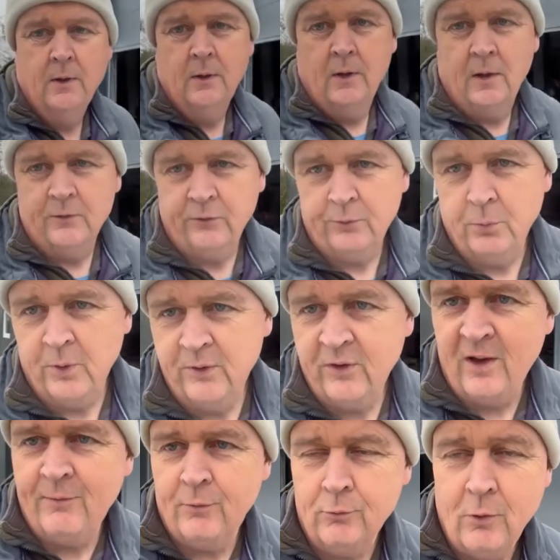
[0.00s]
I just wanted to
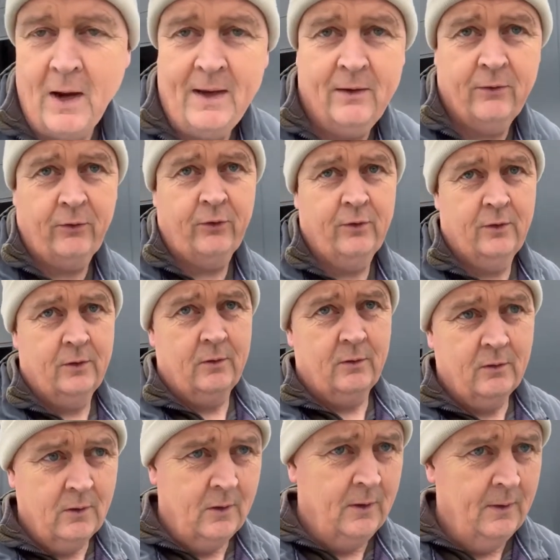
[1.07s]
have a rant
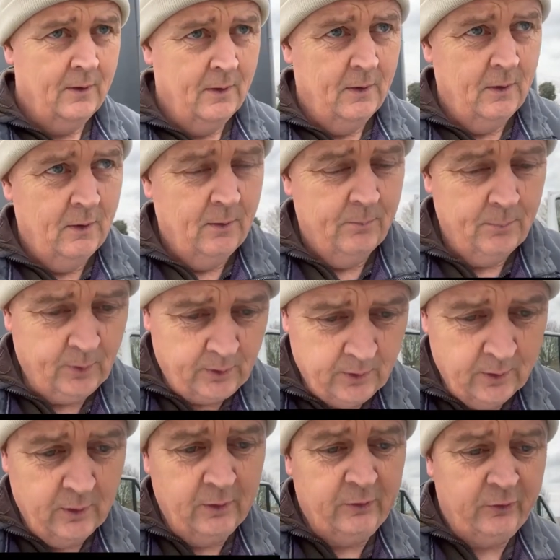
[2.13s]

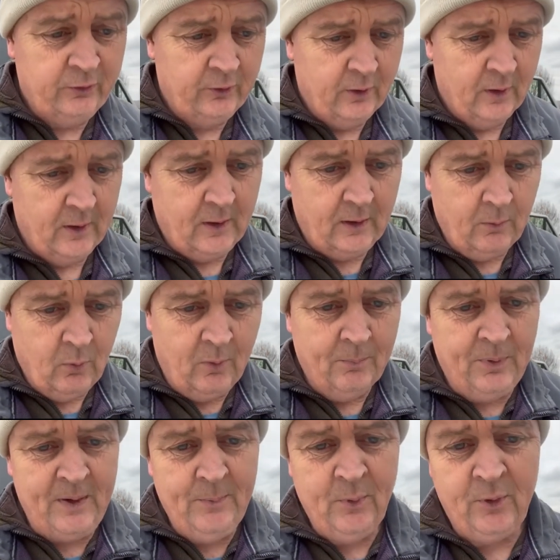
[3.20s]
because I
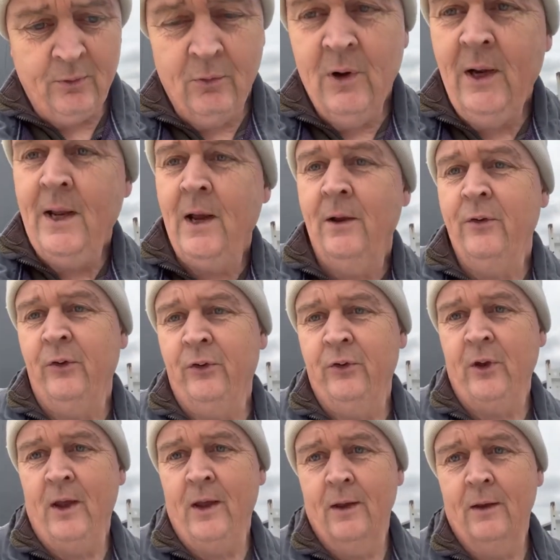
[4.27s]
want people to really
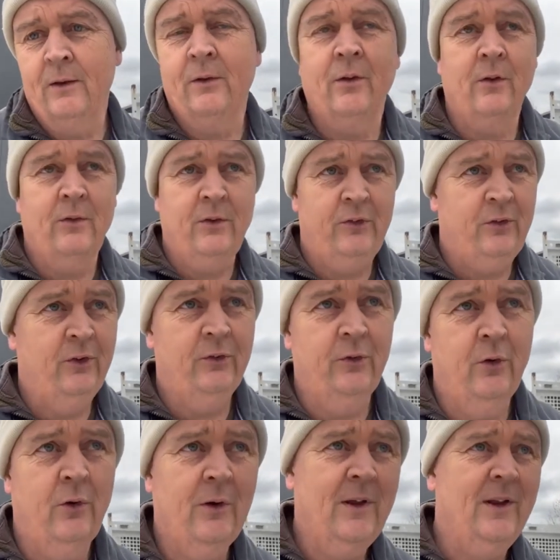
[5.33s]
understand that this is
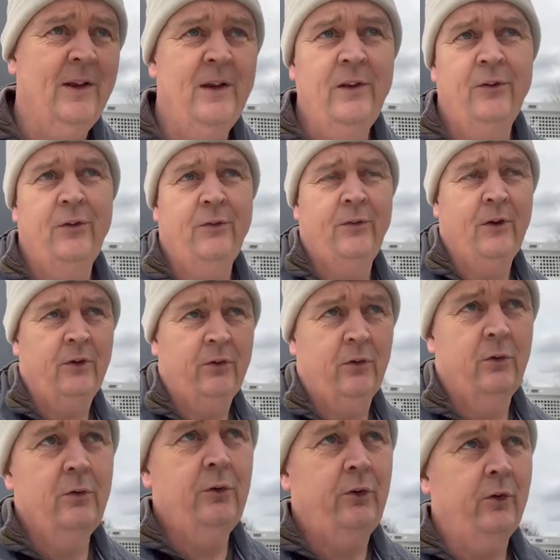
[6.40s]
not an easy fix
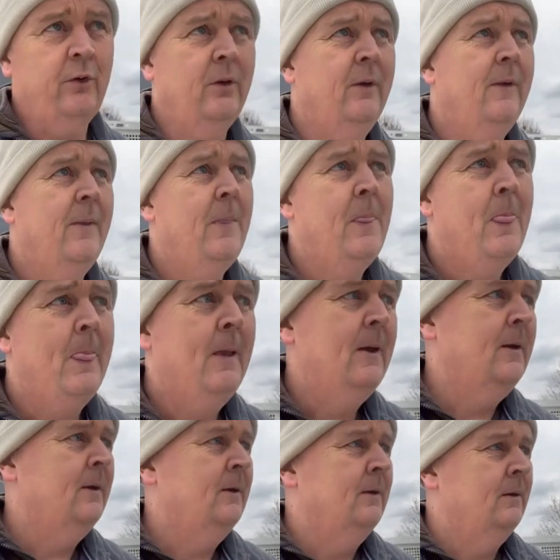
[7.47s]
solution.
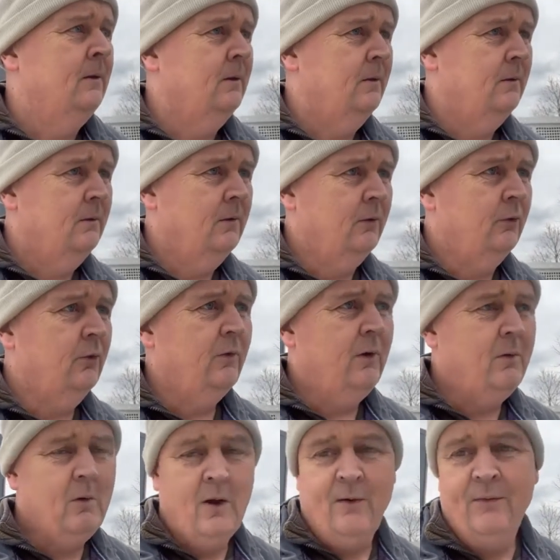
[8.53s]
It's all
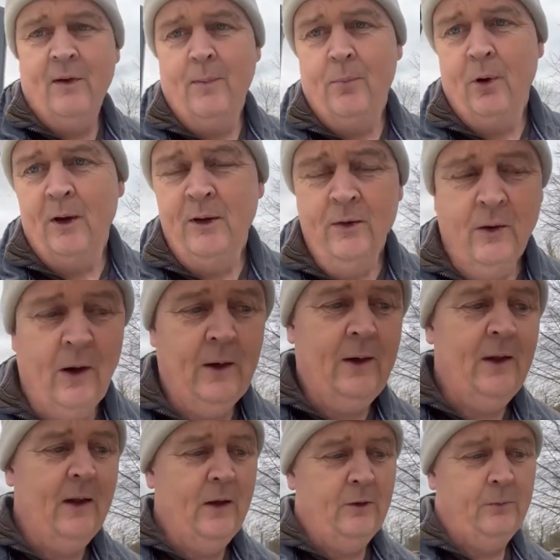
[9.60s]
very well having a brand new honey
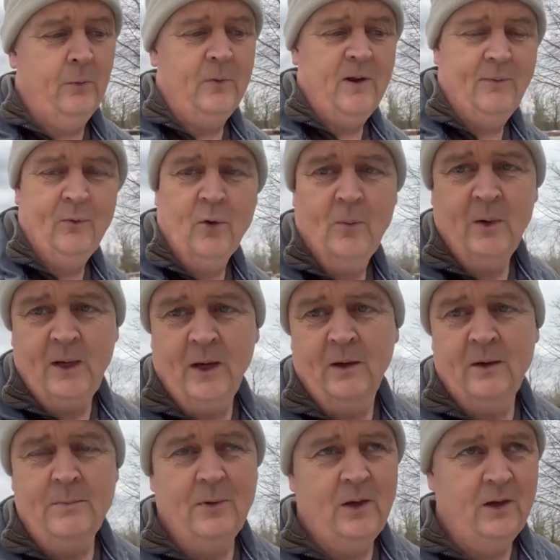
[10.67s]
house, but when you haven't got many
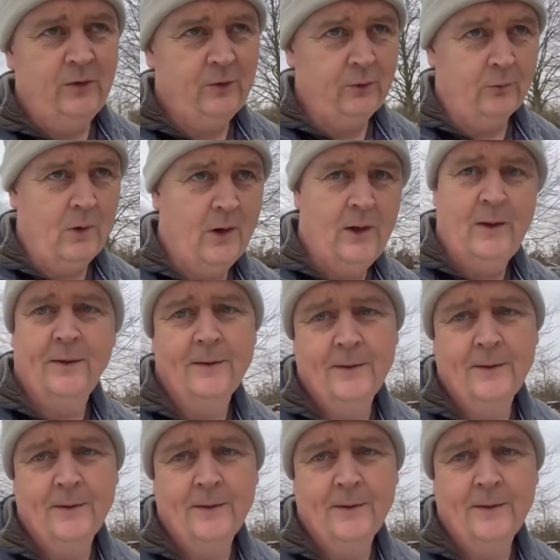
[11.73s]
honeybees to run it,